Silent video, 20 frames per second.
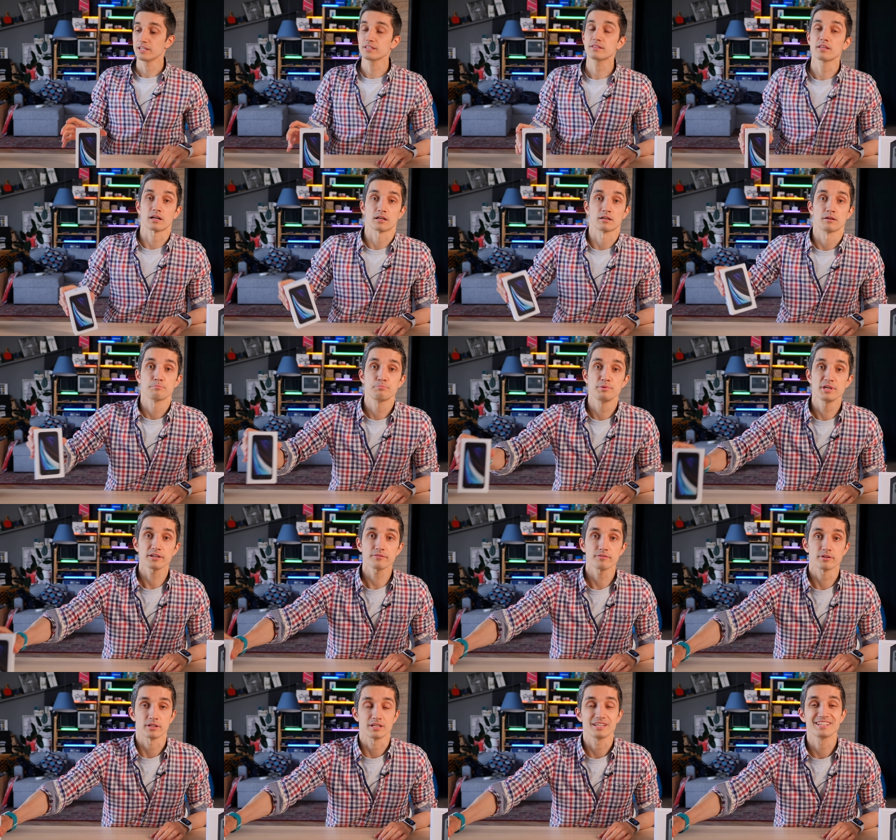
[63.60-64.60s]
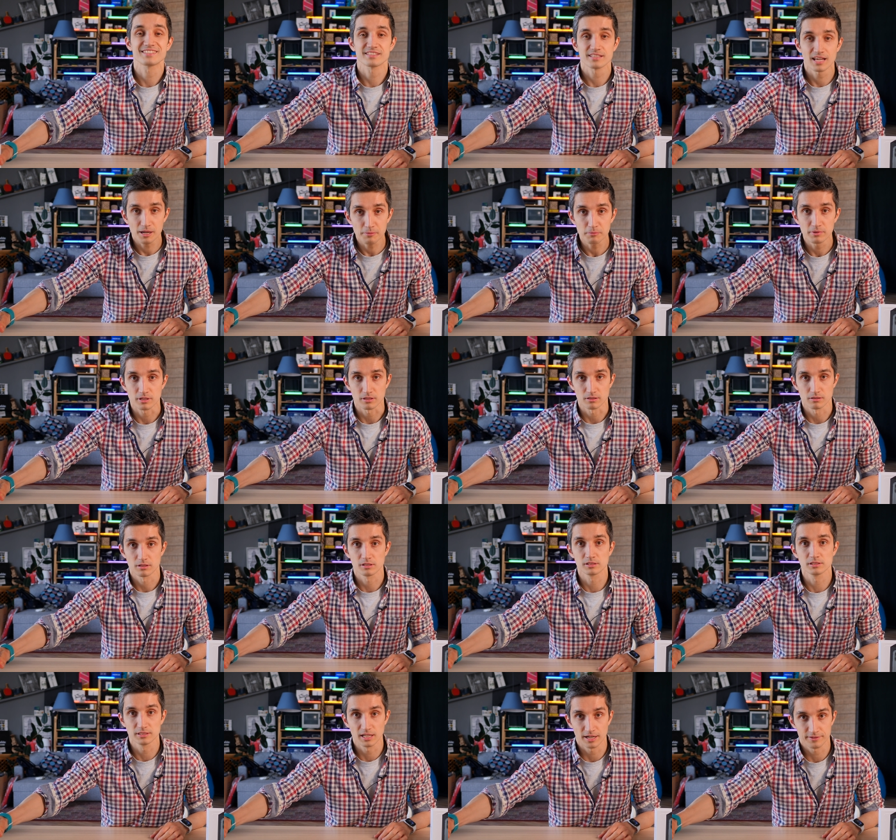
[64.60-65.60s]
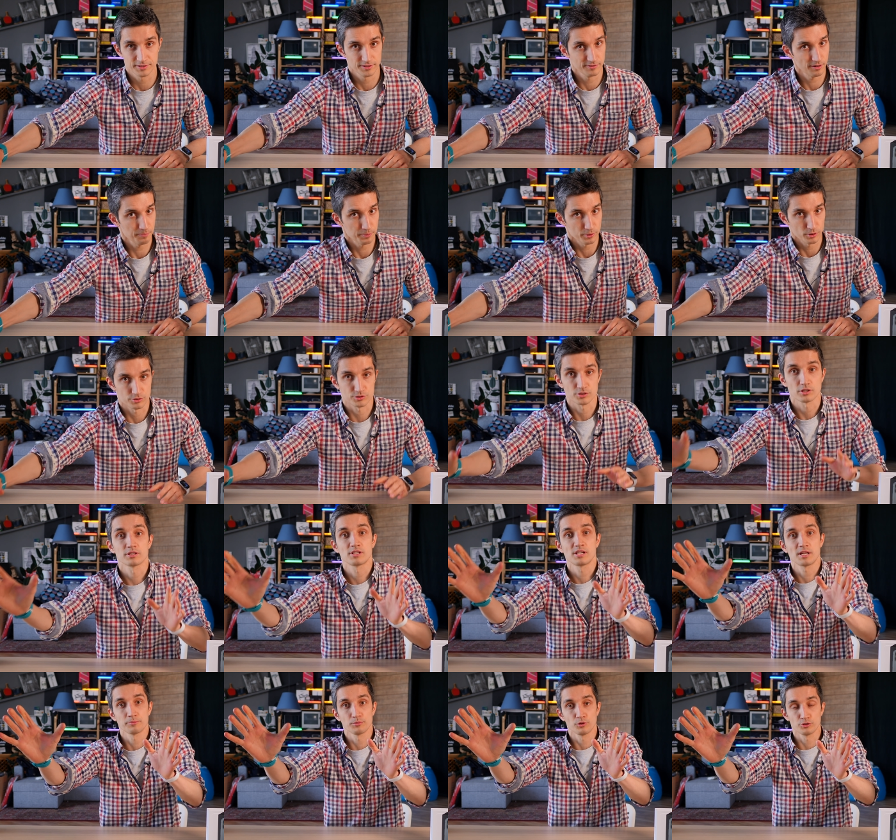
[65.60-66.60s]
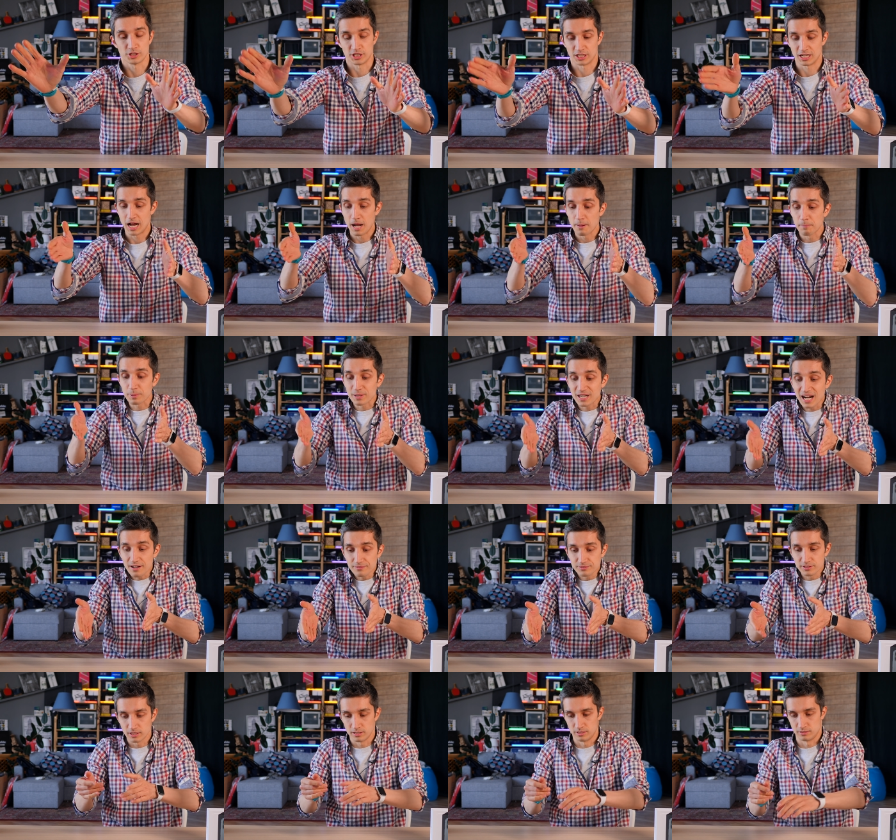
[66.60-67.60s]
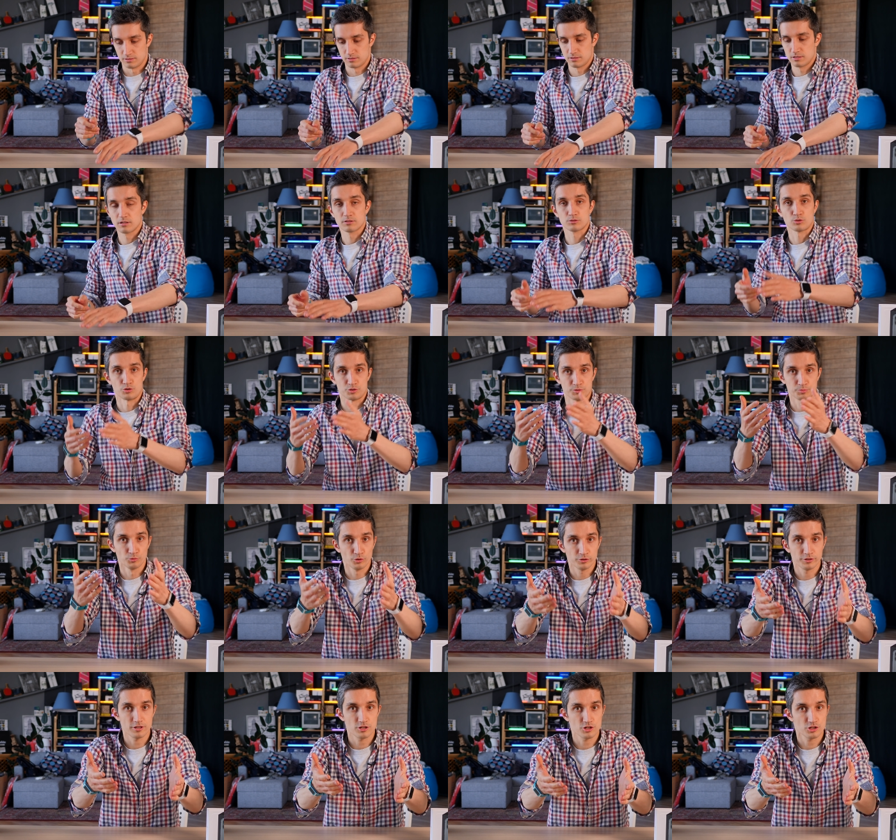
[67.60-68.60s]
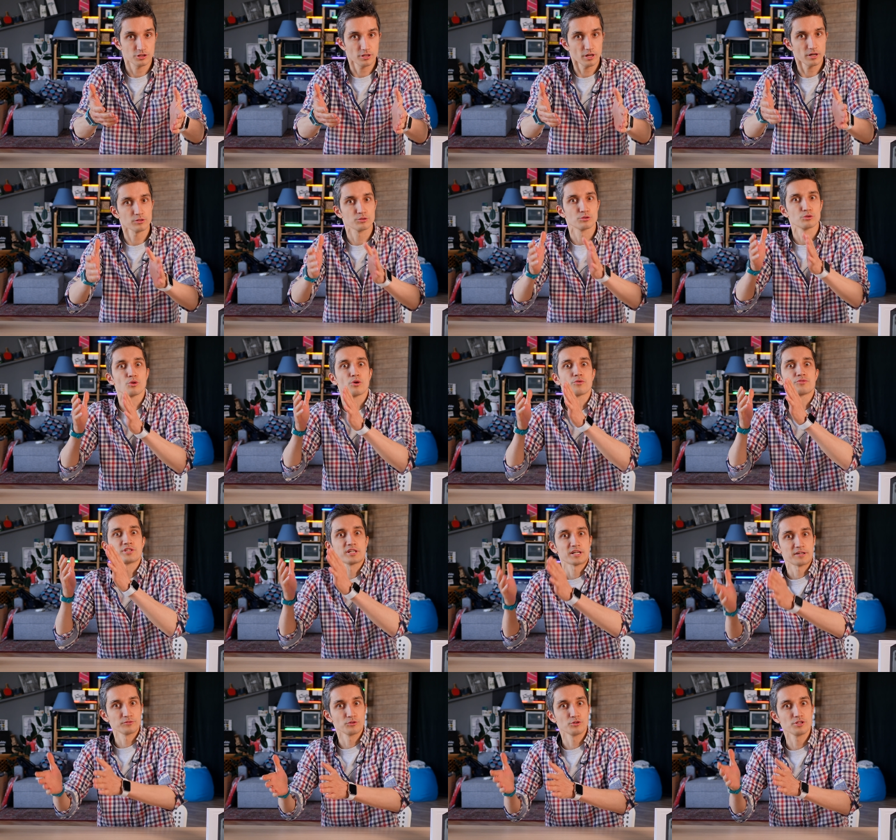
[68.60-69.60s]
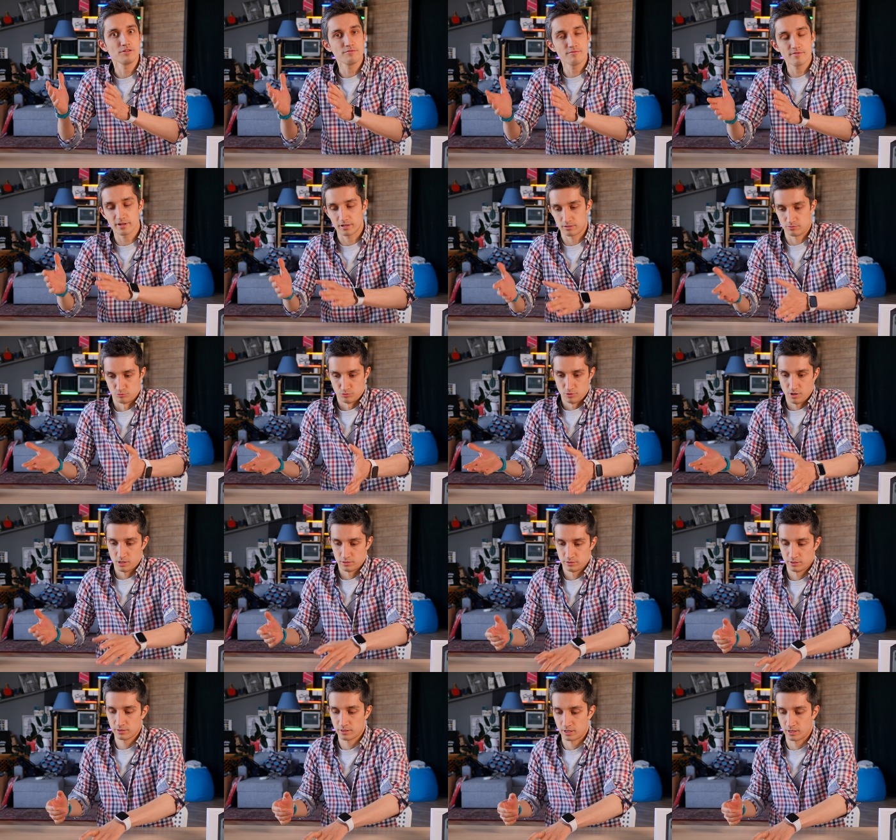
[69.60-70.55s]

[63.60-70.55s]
All right, first question. And it's the most bothering question for most of you because people keep finding this info on the internet.